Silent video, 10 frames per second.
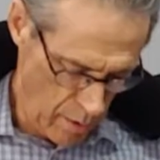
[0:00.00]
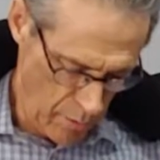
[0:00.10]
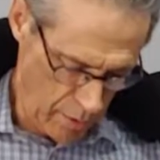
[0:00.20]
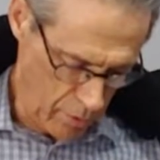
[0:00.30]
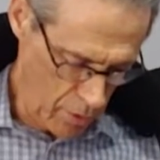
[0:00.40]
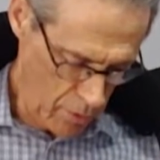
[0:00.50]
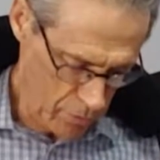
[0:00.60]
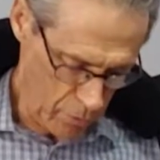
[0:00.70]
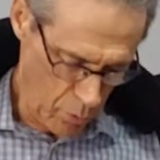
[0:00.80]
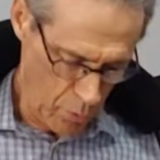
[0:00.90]
they could
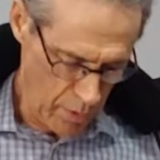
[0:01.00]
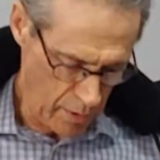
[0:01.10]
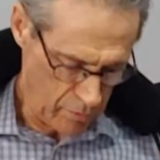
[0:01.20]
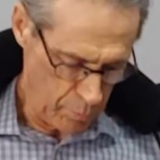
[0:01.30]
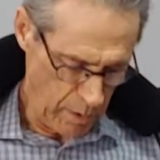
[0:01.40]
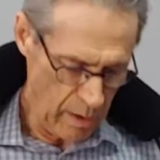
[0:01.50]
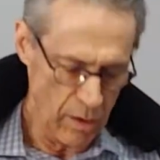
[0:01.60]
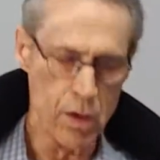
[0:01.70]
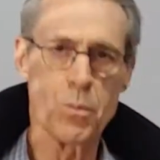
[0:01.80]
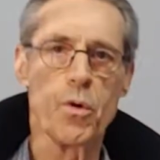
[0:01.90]
also
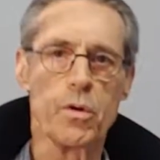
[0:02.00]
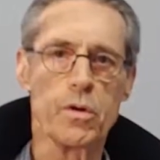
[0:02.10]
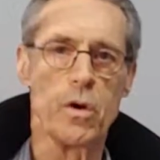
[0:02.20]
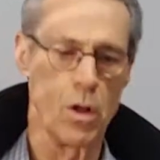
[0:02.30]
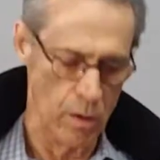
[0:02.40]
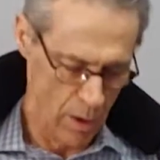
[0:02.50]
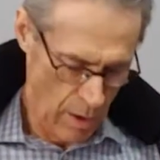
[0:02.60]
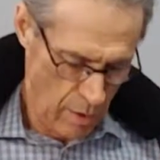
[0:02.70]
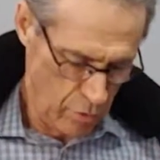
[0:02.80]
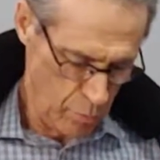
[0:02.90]
expand their protocol
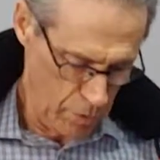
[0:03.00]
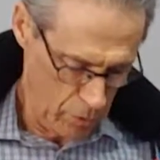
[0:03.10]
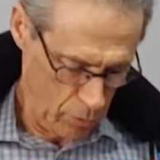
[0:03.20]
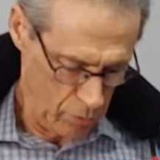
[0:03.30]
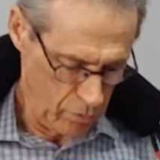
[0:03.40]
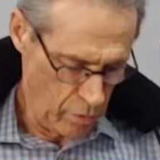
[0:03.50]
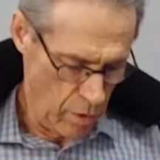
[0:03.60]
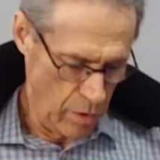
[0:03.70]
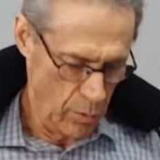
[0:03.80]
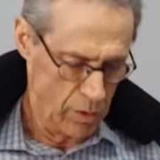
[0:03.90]
to be used
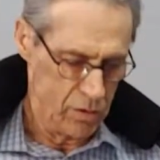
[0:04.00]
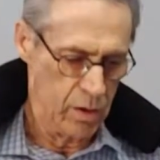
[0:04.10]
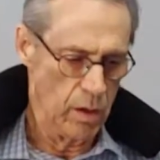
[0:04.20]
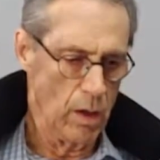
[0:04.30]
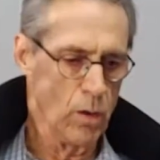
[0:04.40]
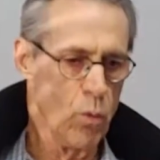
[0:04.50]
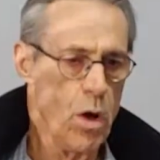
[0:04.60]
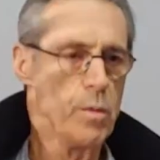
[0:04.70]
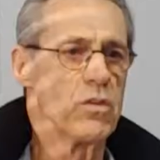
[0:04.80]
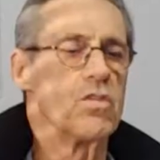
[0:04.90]
along with the
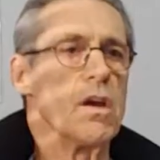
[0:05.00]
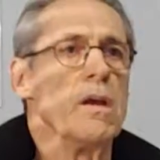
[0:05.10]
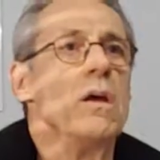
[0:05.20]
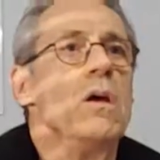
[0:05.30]
wobble seat.